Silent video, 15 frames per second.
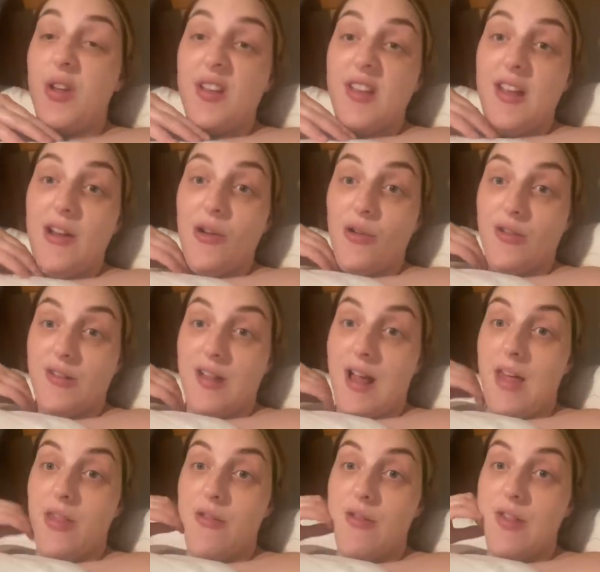it looks
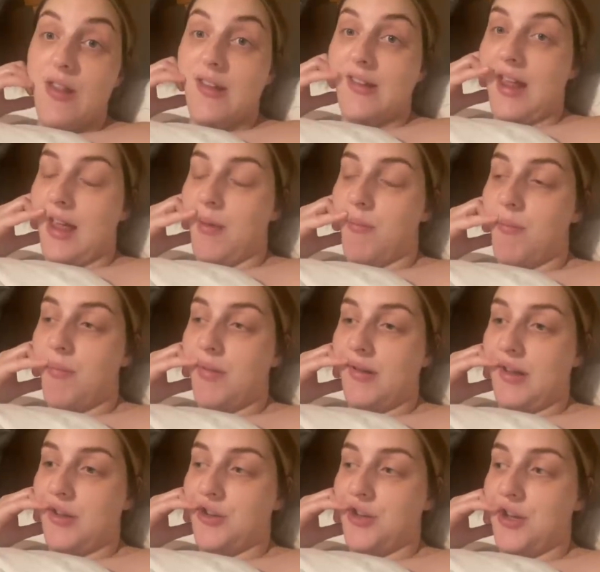like they're in the same
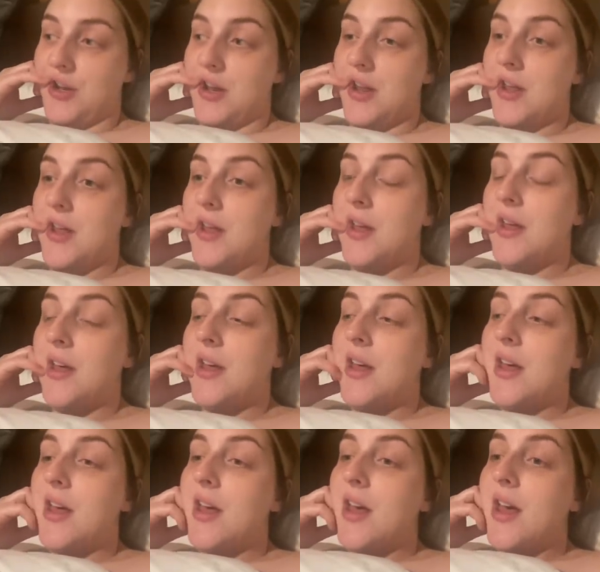position.
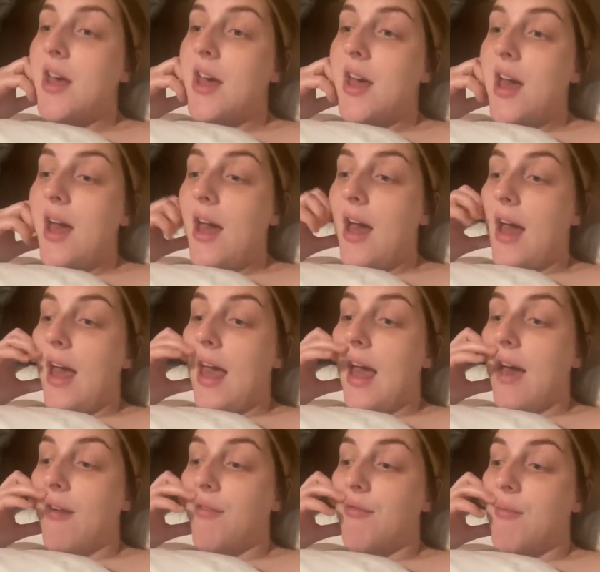I
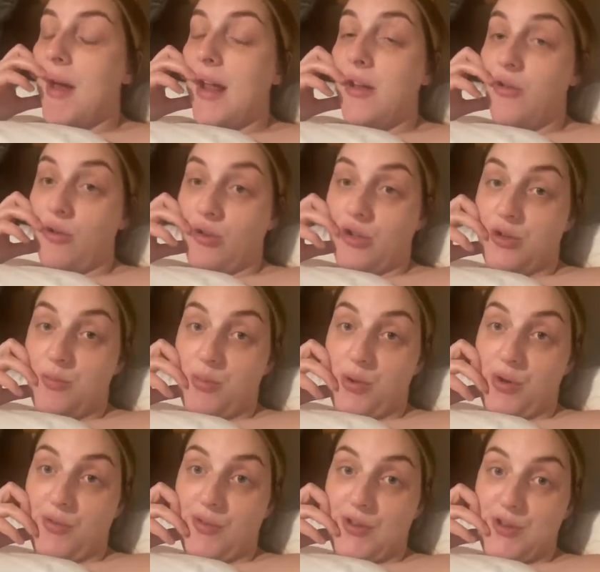have my induction
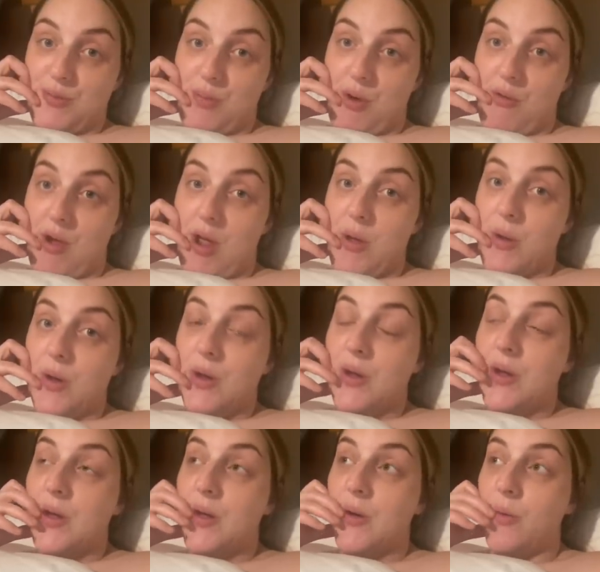book for tomorrow,
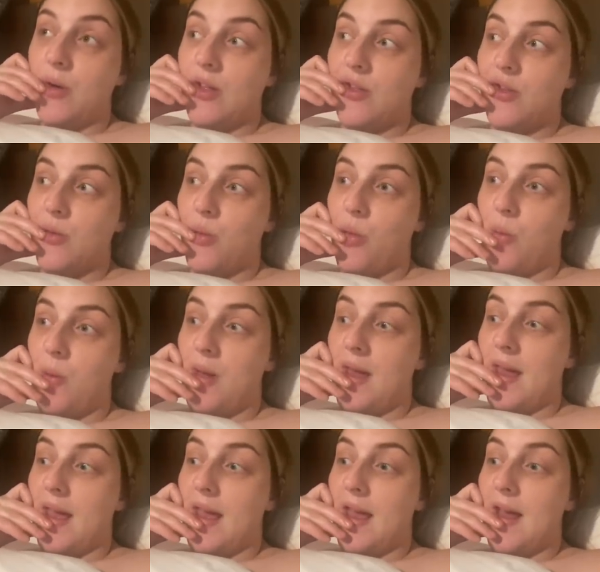which will
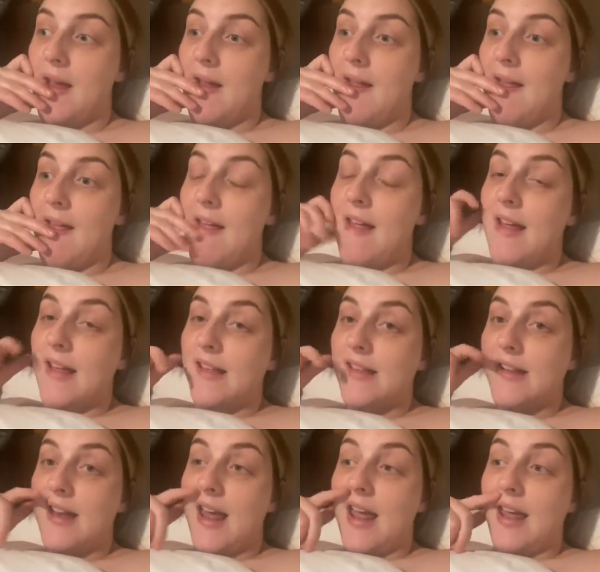be,
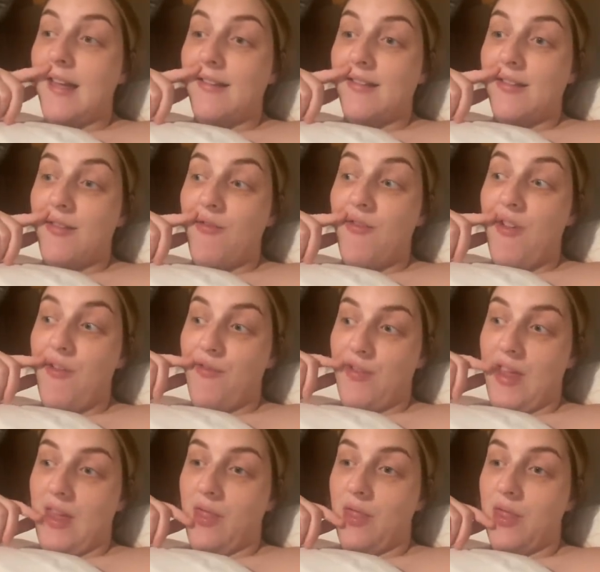today is the
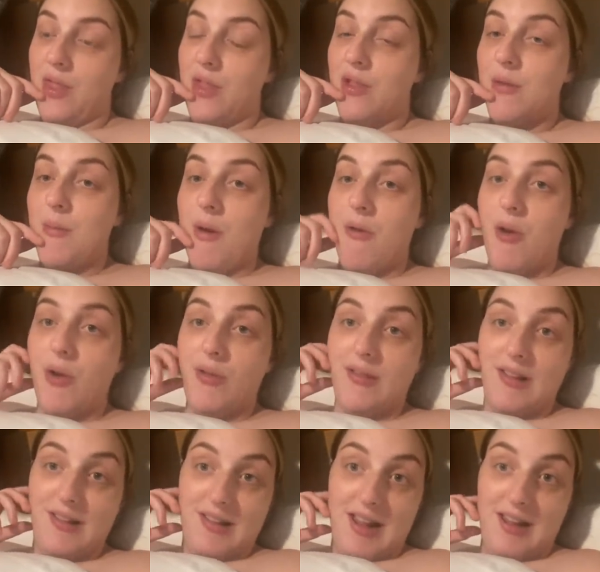15th, tomorrow is
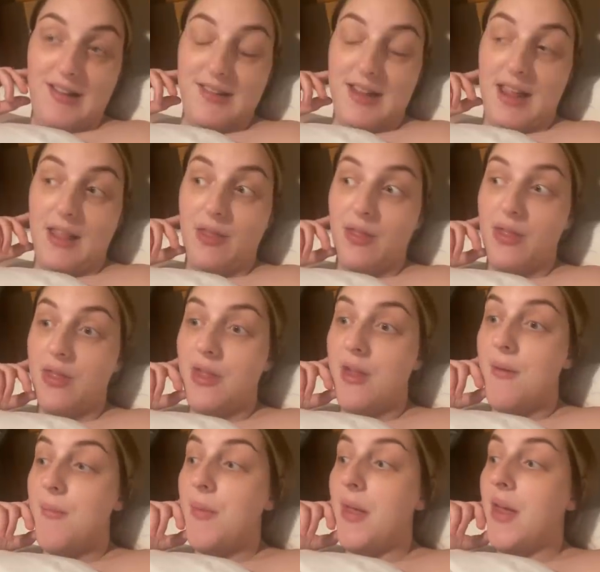the 16th.
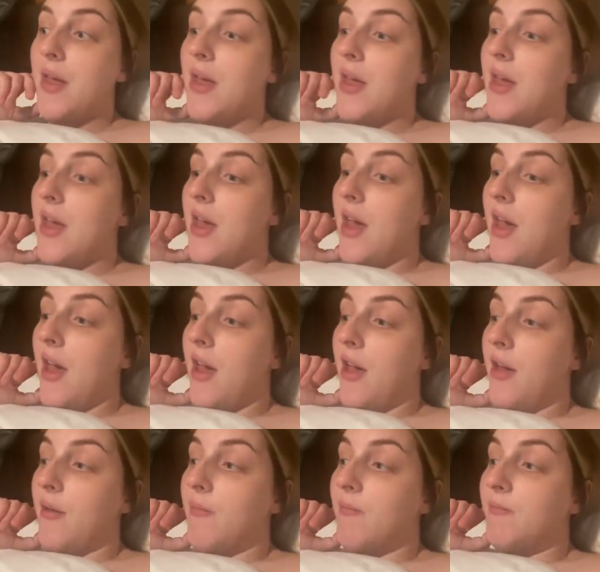
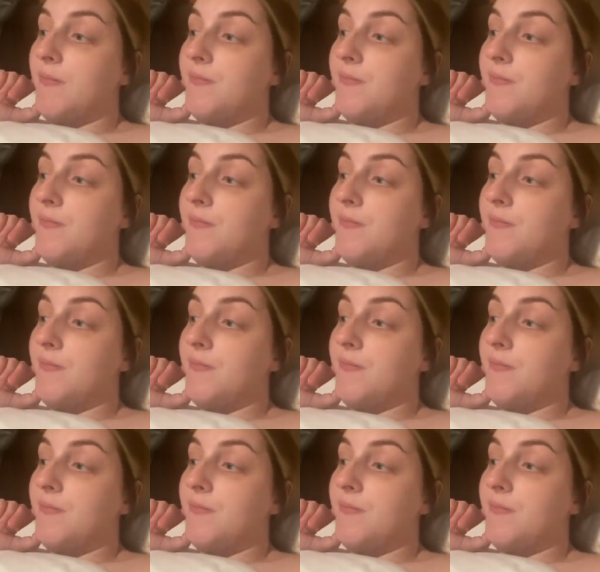I